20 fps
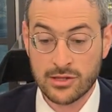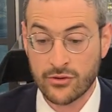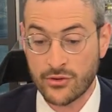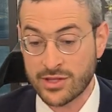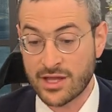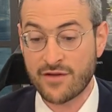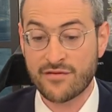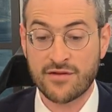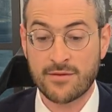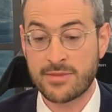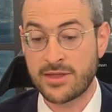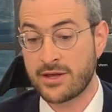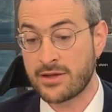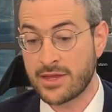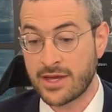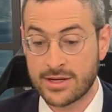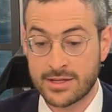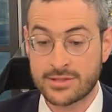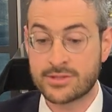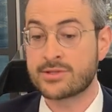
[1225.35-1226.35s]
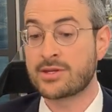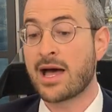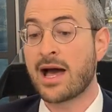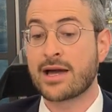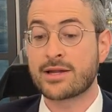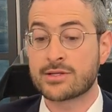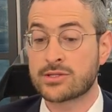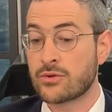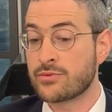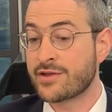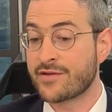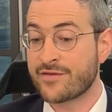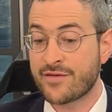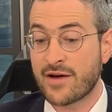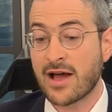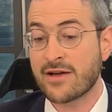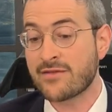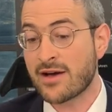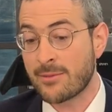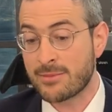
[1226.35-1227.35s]
Learn that from there that it's the height is only
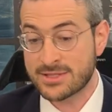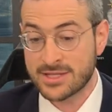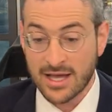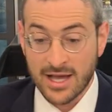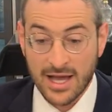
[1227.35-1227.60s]
five amas.